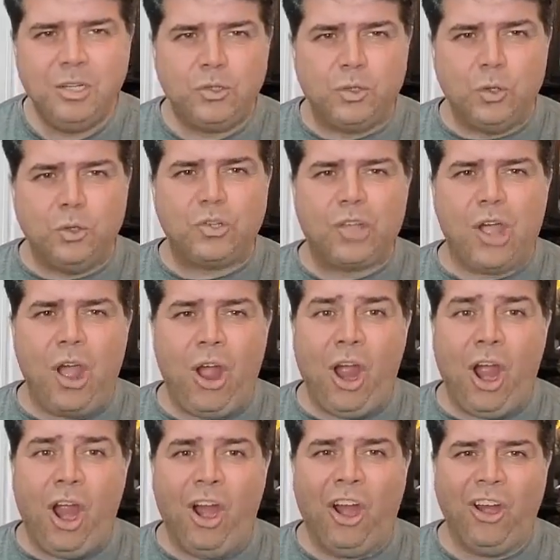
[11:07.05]
to
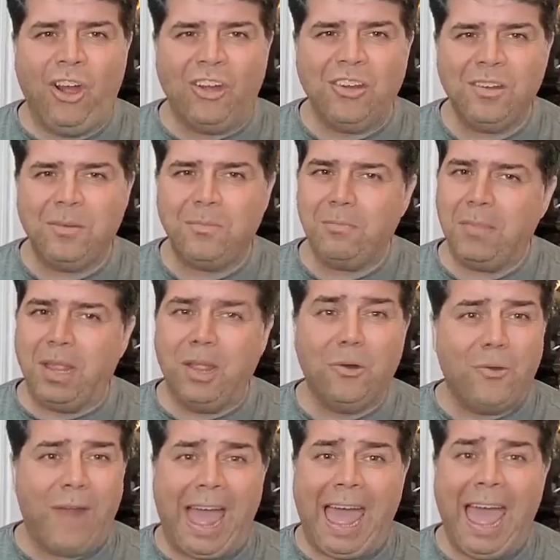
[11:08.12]
turn me
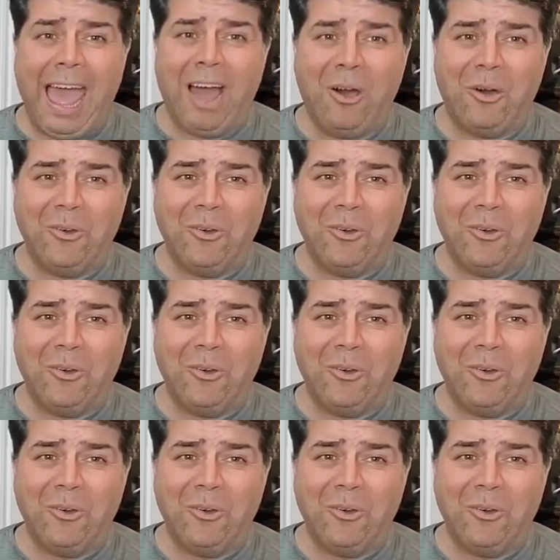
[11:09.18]
around.